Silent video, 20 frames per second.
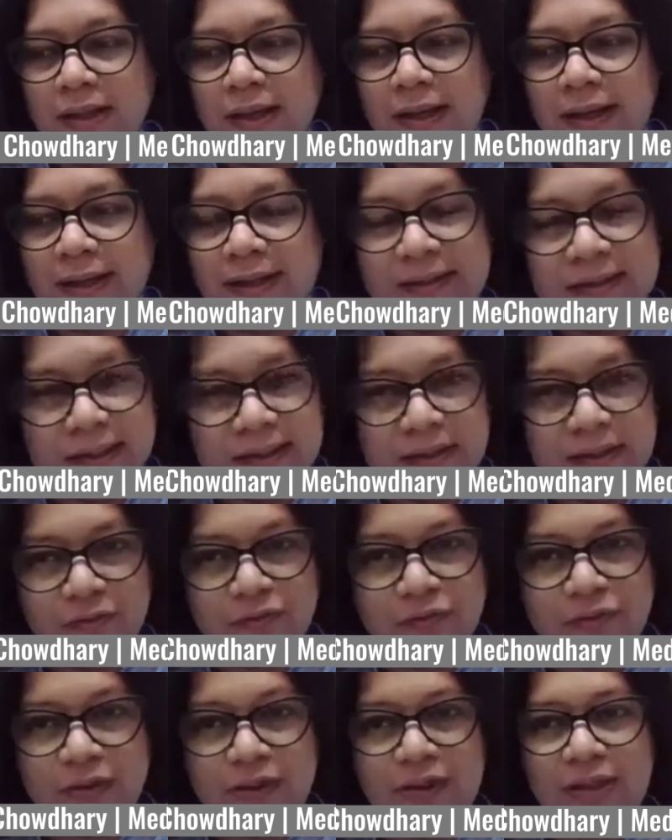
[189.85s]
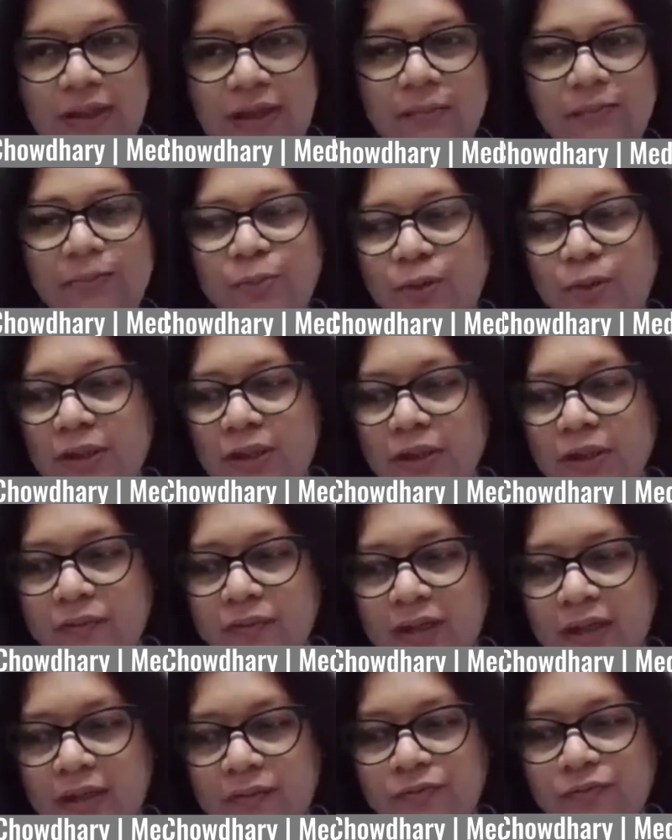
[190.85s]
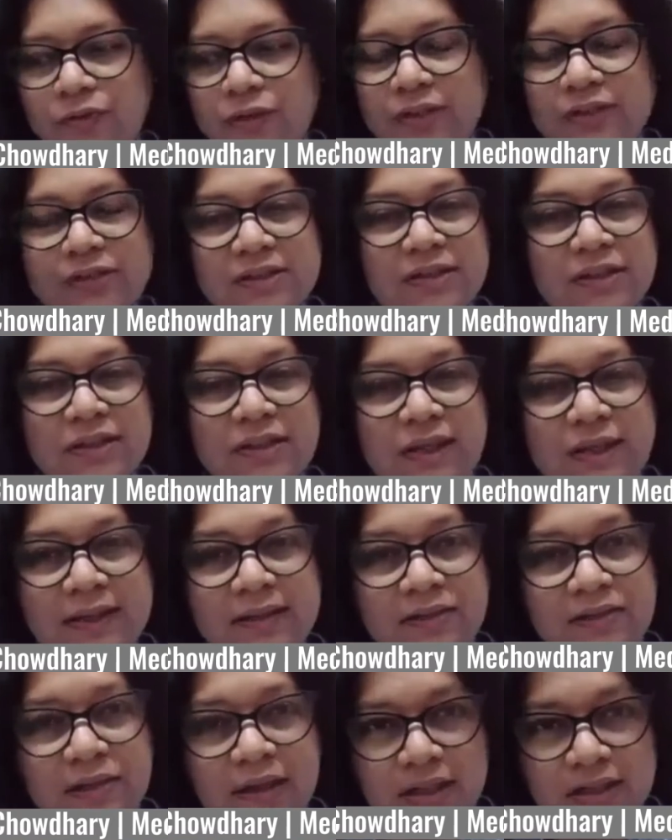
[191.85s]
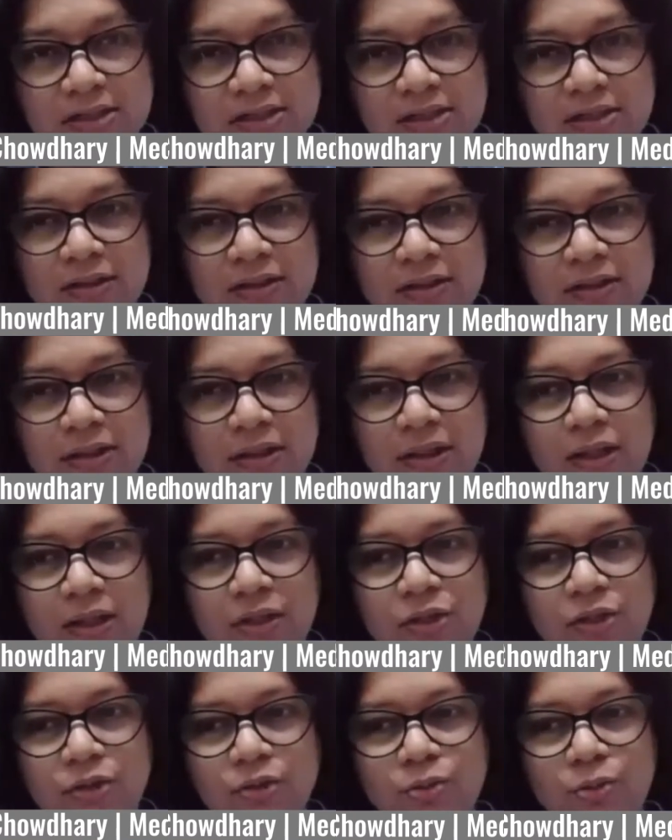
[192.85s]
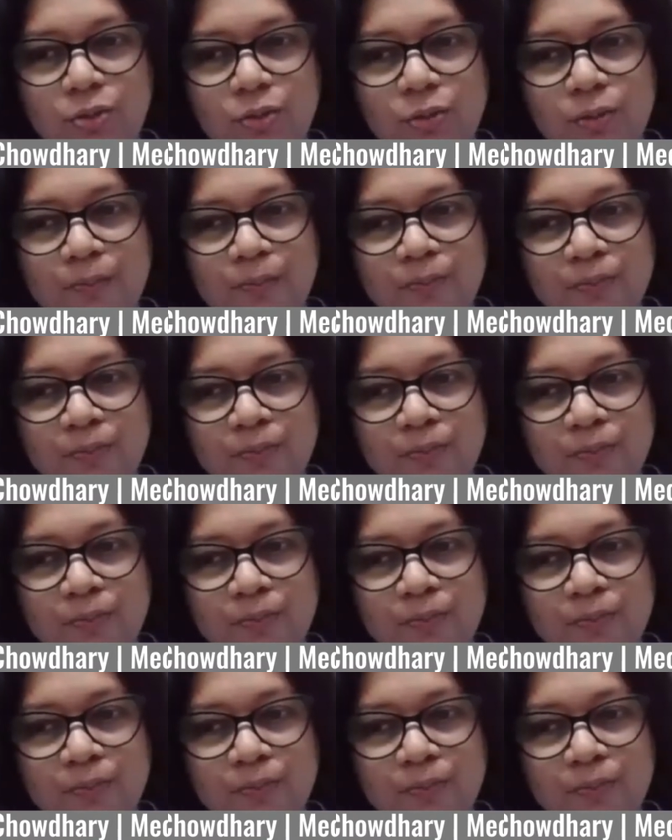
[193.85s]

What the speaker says: identifying and putting our efforts in the right direction to